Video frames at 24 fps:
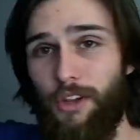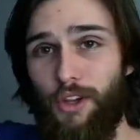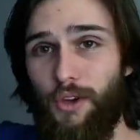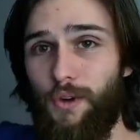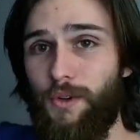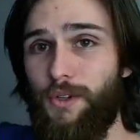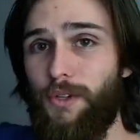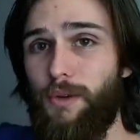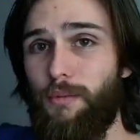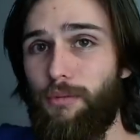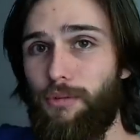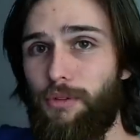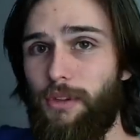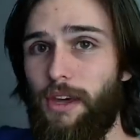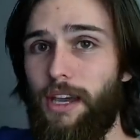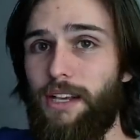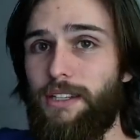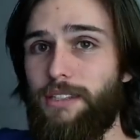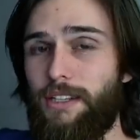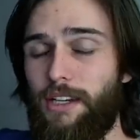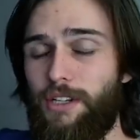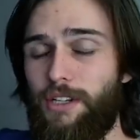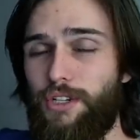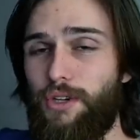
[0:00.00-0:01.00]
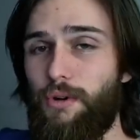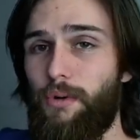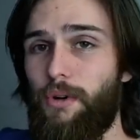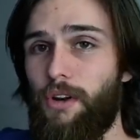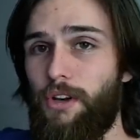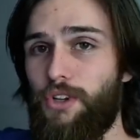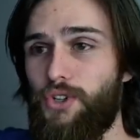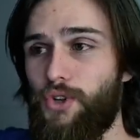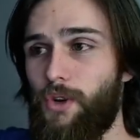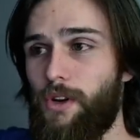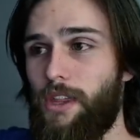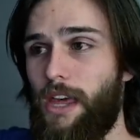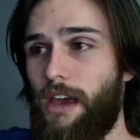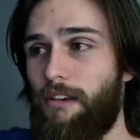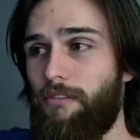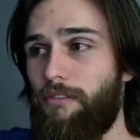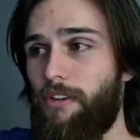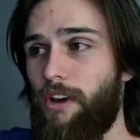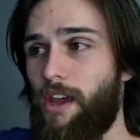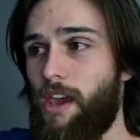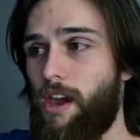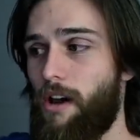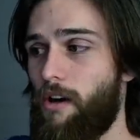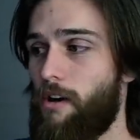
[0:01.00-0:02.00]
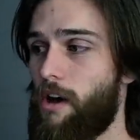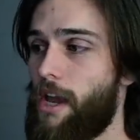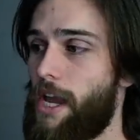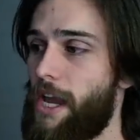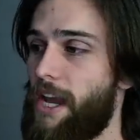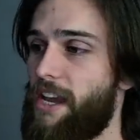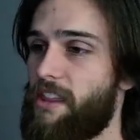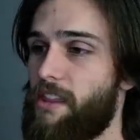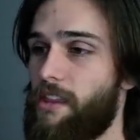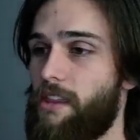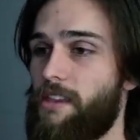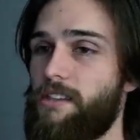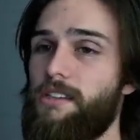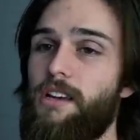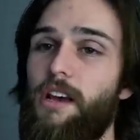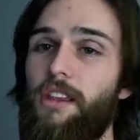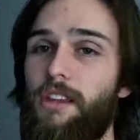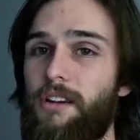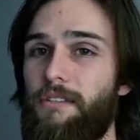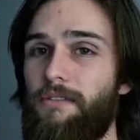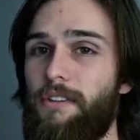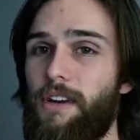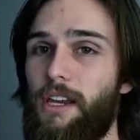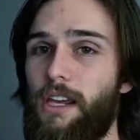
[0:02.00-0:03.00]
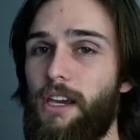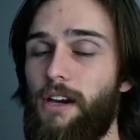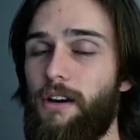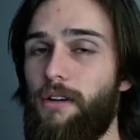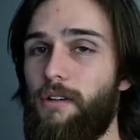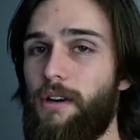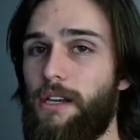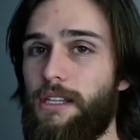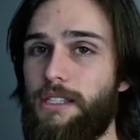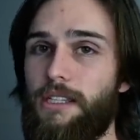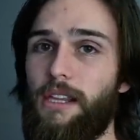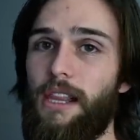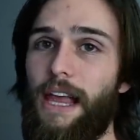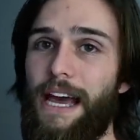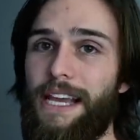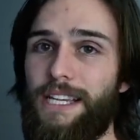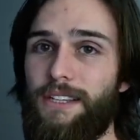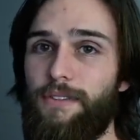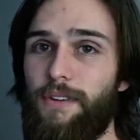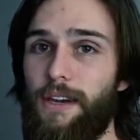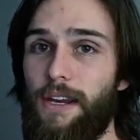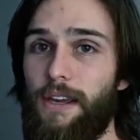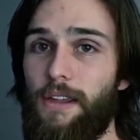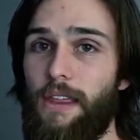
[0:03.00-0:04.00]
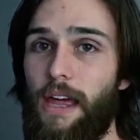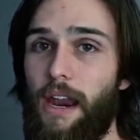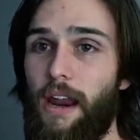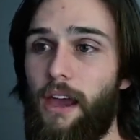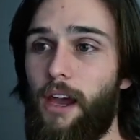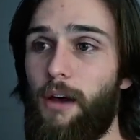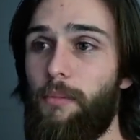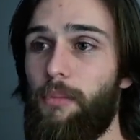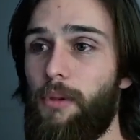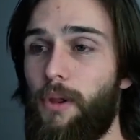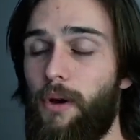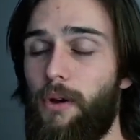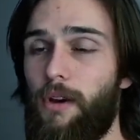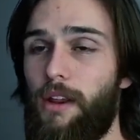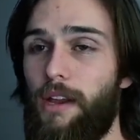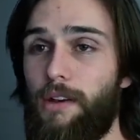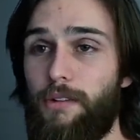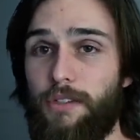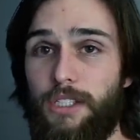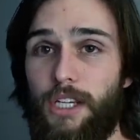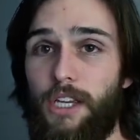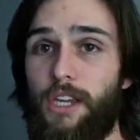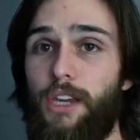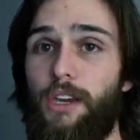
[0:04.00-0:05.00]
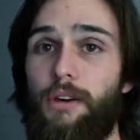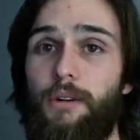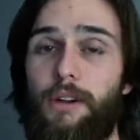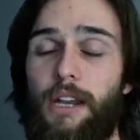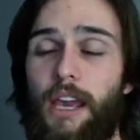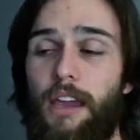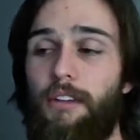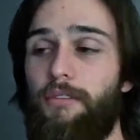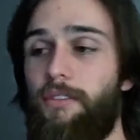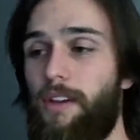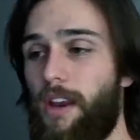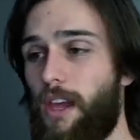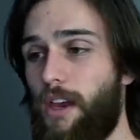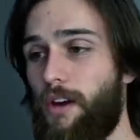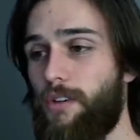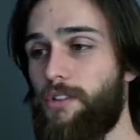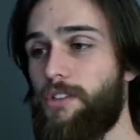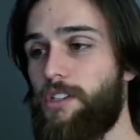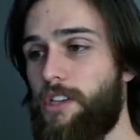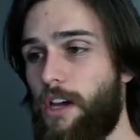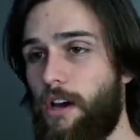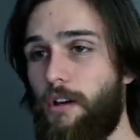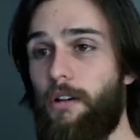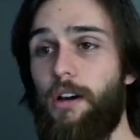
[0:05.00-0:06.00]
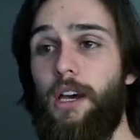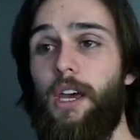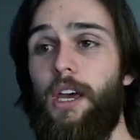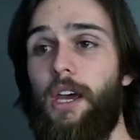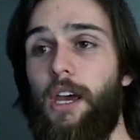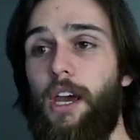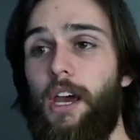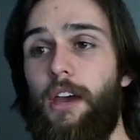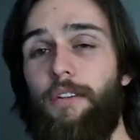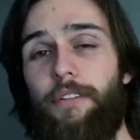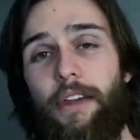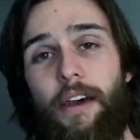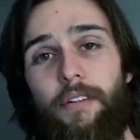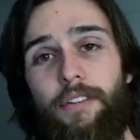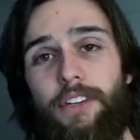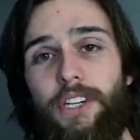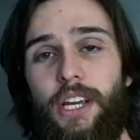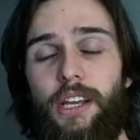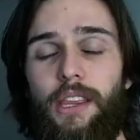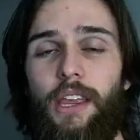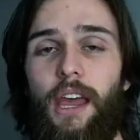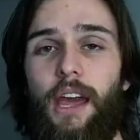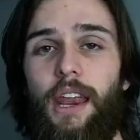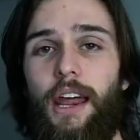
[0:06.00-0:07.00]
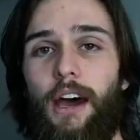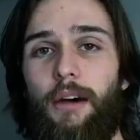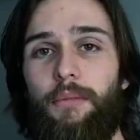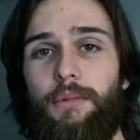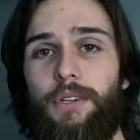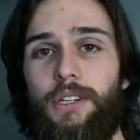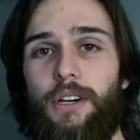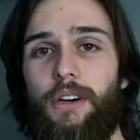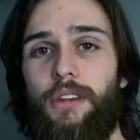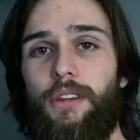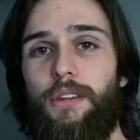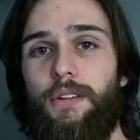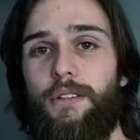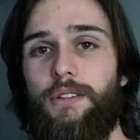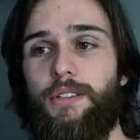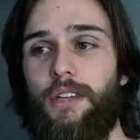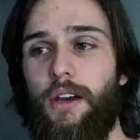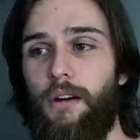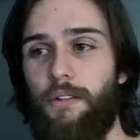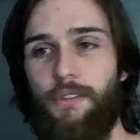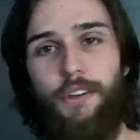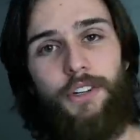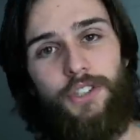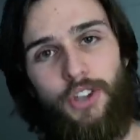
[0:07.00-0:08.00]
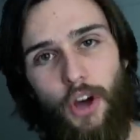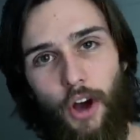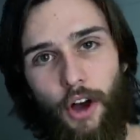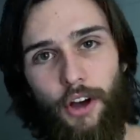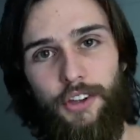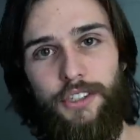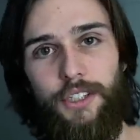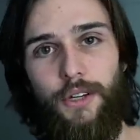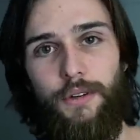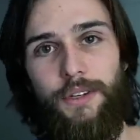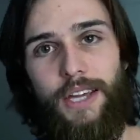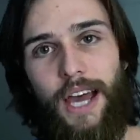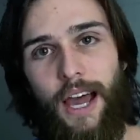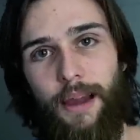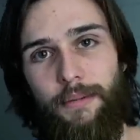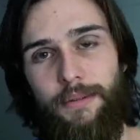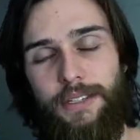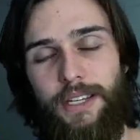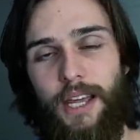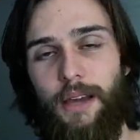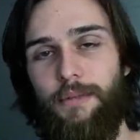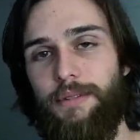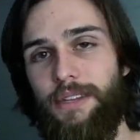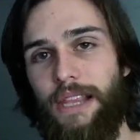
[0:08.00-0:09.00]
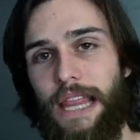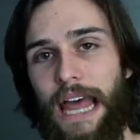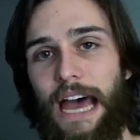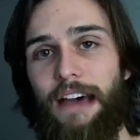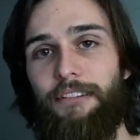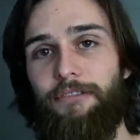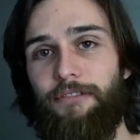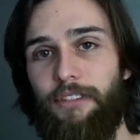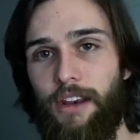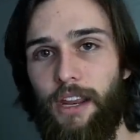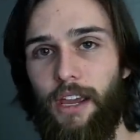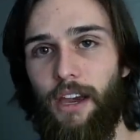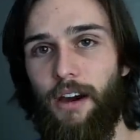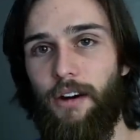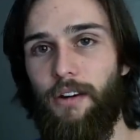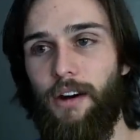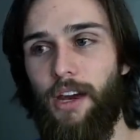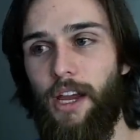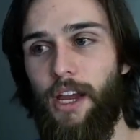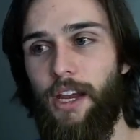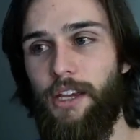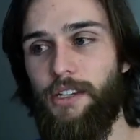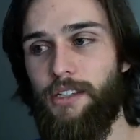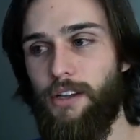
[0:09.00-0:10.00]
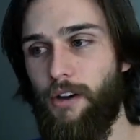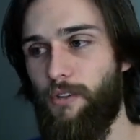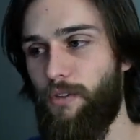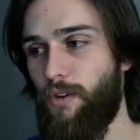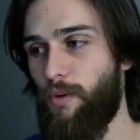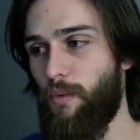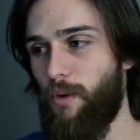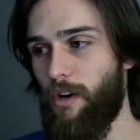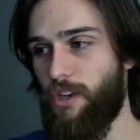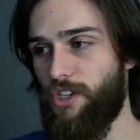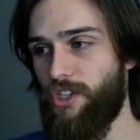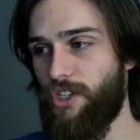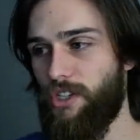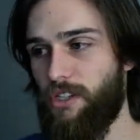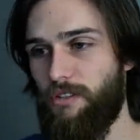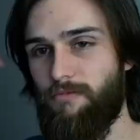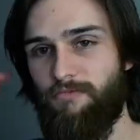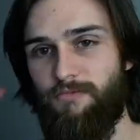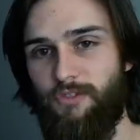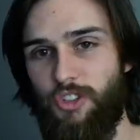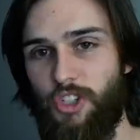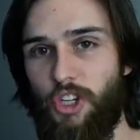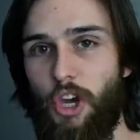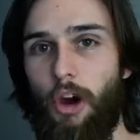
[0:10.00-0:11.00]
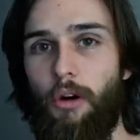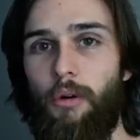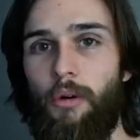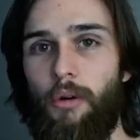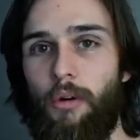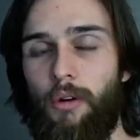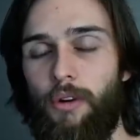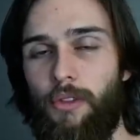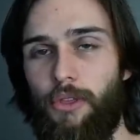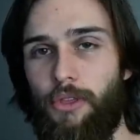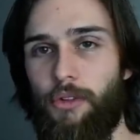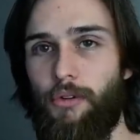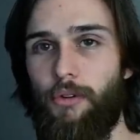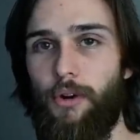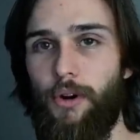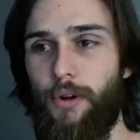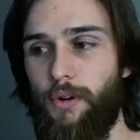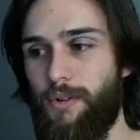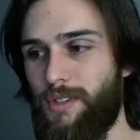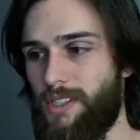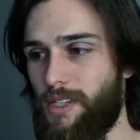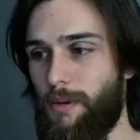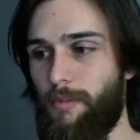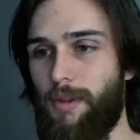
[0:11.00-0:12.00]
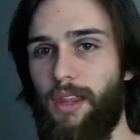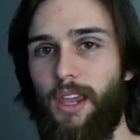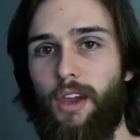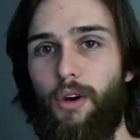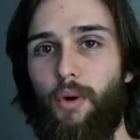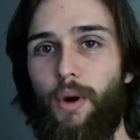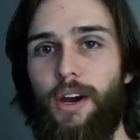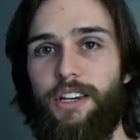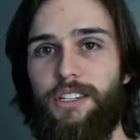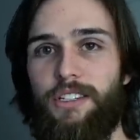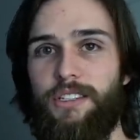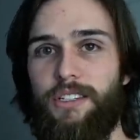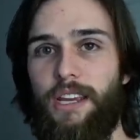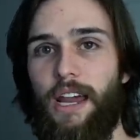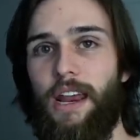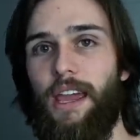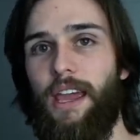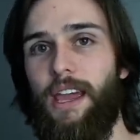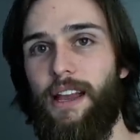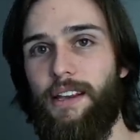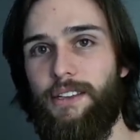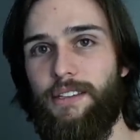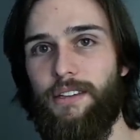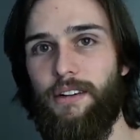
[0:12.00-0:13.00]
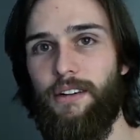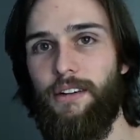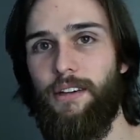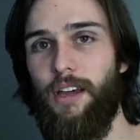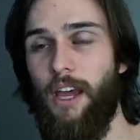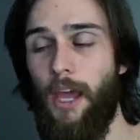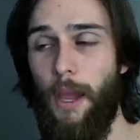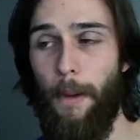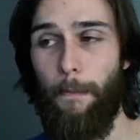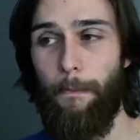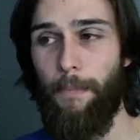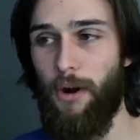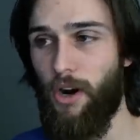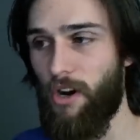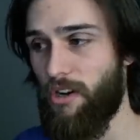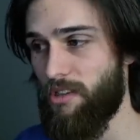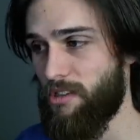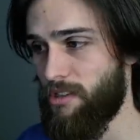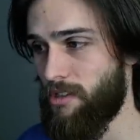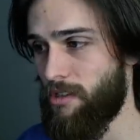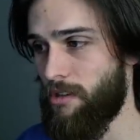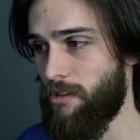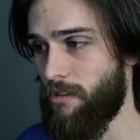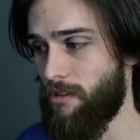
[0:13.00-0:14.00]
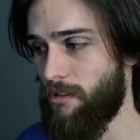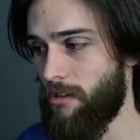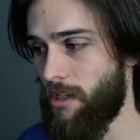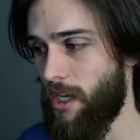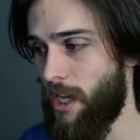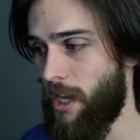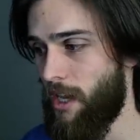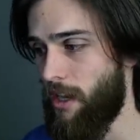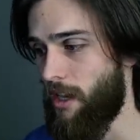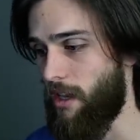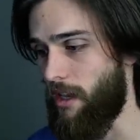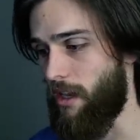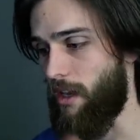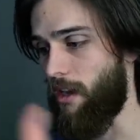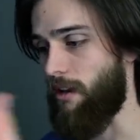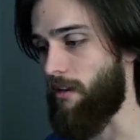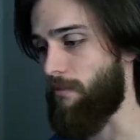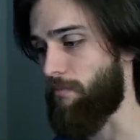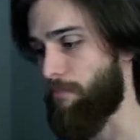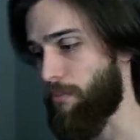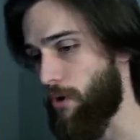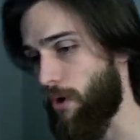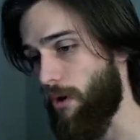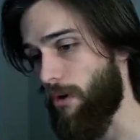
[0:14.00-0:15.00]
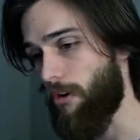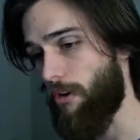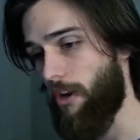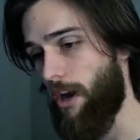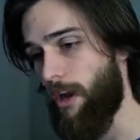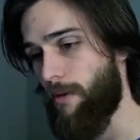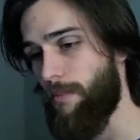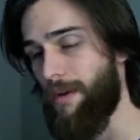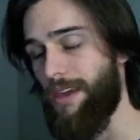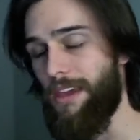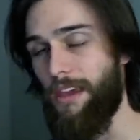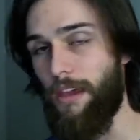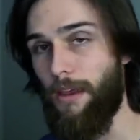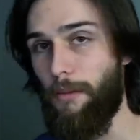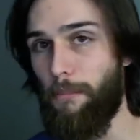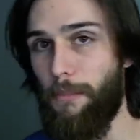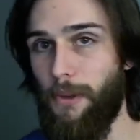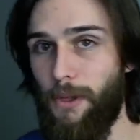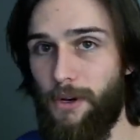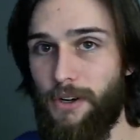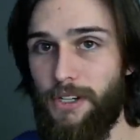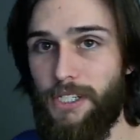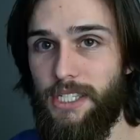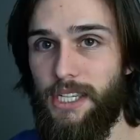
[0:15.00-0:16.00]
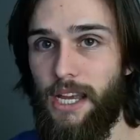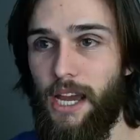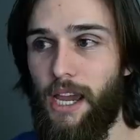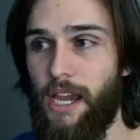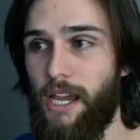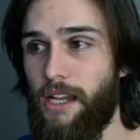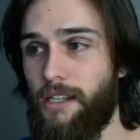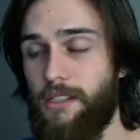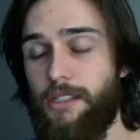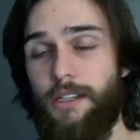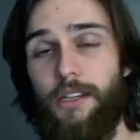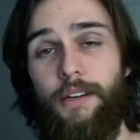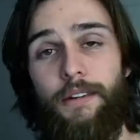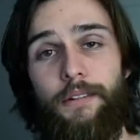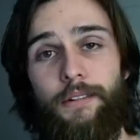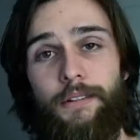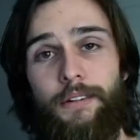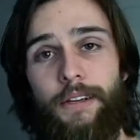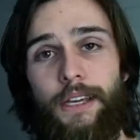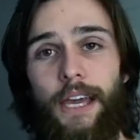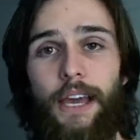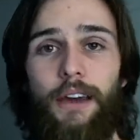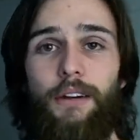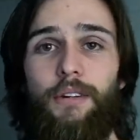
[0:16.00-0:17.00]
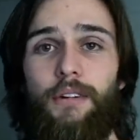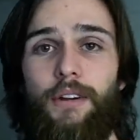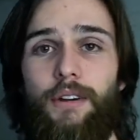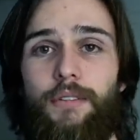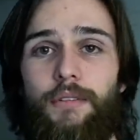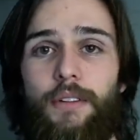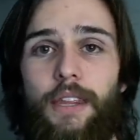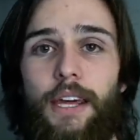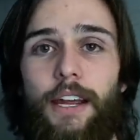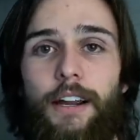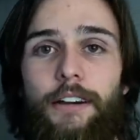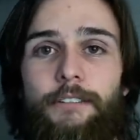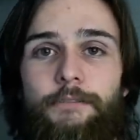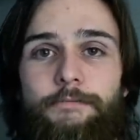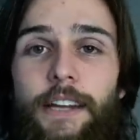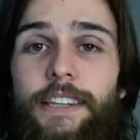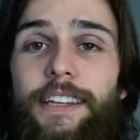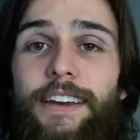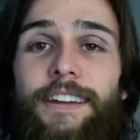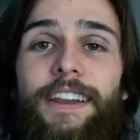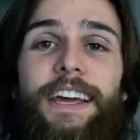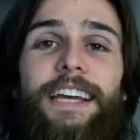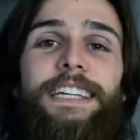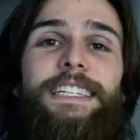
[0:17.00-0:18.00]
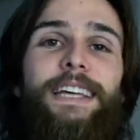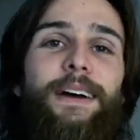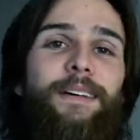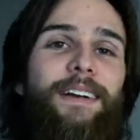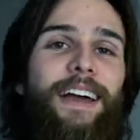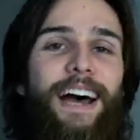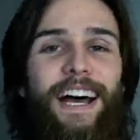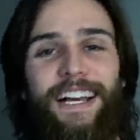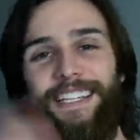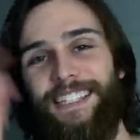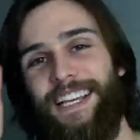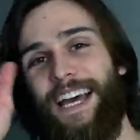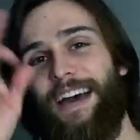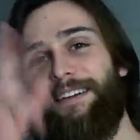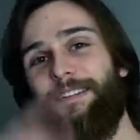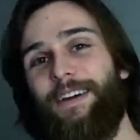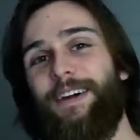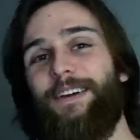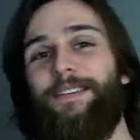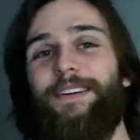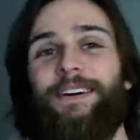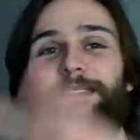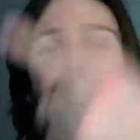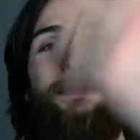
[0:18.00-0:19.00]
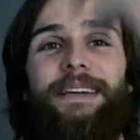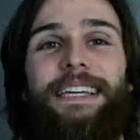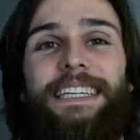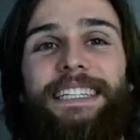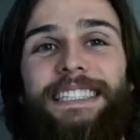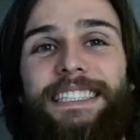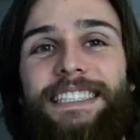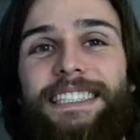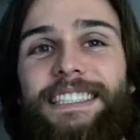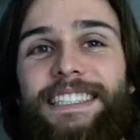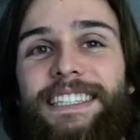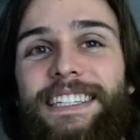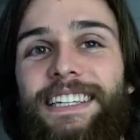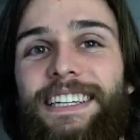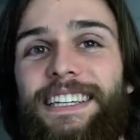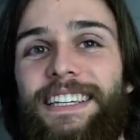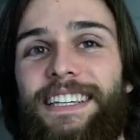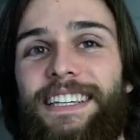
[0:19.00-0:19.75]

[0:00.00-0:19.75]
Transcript: YouTube thinks that you would enjoy that video, and then this other video is the last video that I uploaded. It was a Q&A video, so if you haven't checked that out, be sure to do so. There's also timestamps in that video, so if you want to just go on through some of the questions that I answered, personal and programming and computer science, head on over there. Until next time, guys, have a good one. Peace.